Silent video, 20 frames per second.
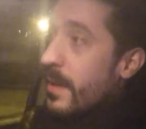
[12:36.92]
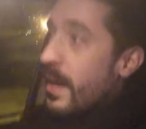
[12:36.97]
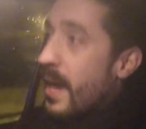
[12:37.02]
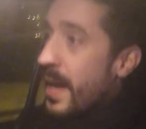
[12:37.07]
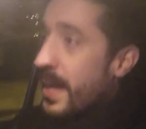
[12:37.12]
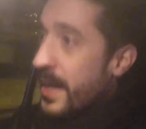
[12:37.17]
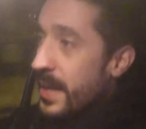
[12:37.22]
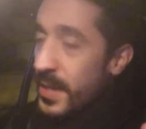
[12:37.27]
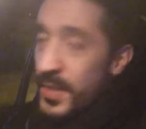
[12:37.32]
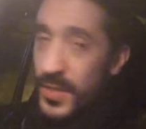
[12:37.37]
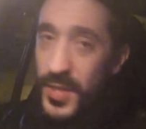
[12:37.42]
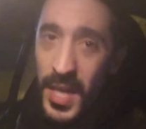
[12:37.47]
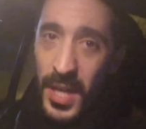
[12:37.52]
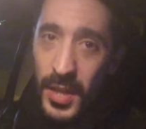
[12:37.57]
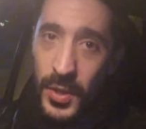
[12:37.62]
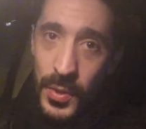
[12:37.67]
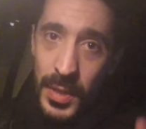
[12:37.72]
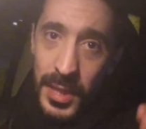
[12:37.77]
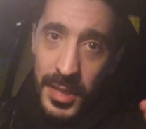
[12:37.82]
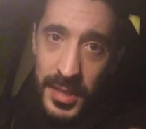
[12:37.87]
I can
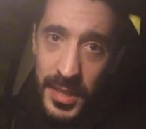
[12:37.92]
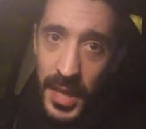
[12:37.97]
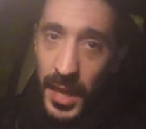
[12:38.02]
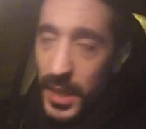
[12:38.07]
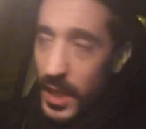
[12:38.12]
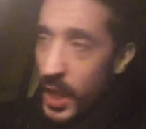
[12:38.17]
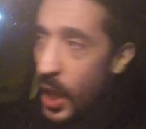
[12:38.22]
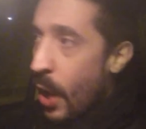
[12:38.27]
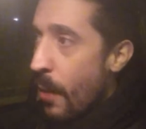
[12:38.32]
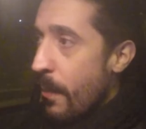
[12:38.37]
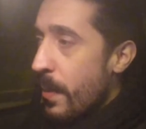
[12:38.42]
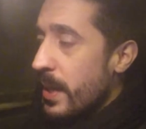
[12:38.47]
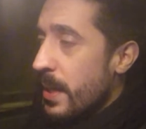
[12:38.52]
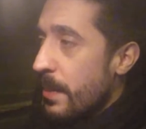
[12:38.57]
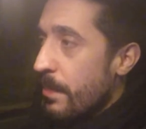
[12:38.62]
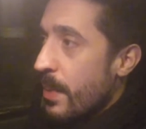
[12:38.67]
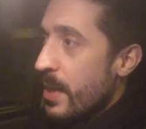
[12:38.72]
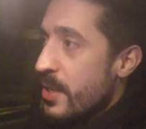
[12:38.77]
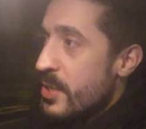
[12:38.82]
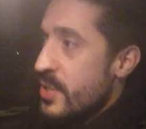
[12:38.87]
tell you exactly how many
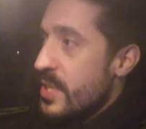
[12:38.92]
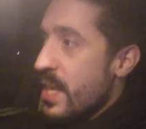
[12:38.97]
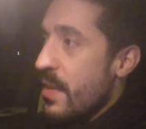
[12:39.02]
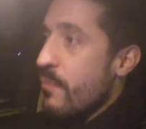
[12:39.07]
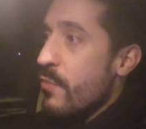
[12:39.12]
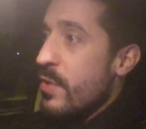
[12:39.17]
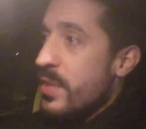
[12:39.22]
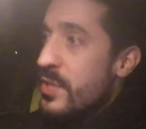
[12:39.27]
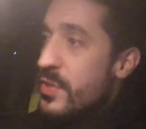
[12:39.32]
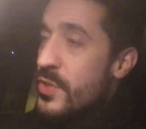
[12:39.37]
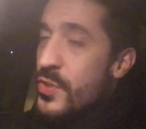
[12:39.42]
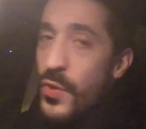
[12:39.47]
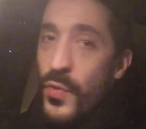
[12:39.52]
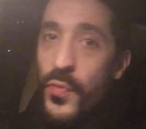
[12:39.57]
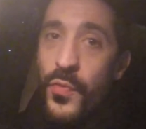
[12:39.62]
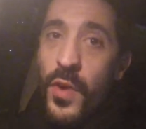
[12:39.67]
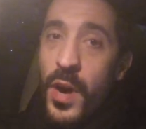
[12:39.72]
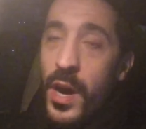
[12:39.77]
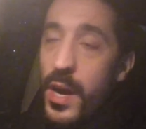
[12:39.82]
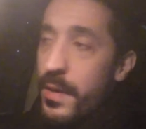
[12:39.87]
pages I've written so
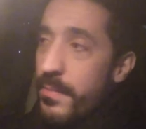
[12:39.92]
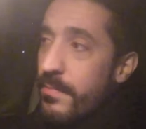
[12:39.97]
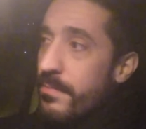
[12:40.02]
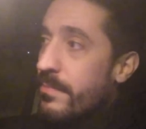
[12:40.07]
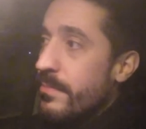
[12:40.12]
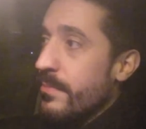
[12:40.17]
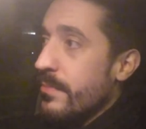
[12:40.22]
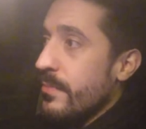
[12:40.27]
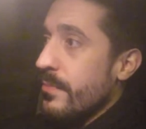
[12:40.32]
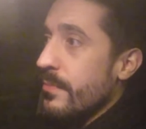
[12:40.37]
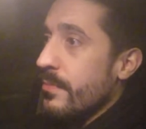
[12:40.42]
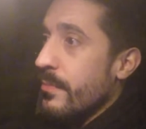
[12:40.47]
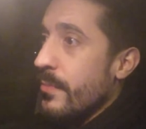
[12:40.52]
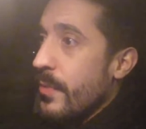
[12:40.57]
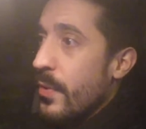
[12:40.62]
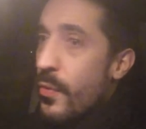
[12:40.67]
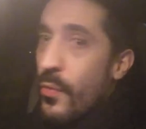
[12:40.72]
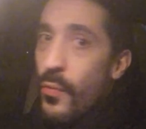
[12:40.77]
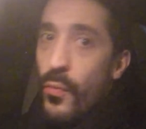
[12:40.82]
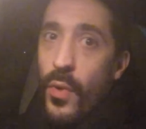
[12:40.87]
far.
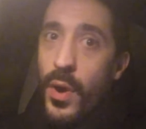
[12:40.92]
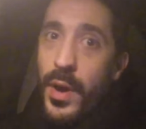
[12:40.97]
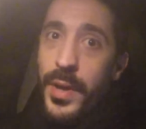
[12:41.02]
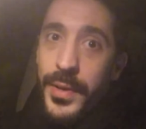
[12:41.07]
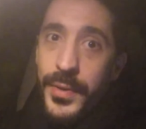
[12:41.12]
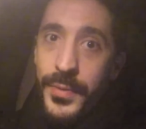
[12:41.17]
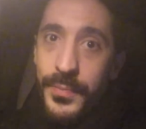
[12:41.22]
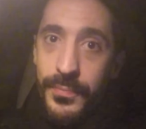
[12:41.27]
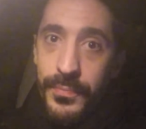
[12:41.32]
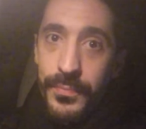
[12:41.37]
One.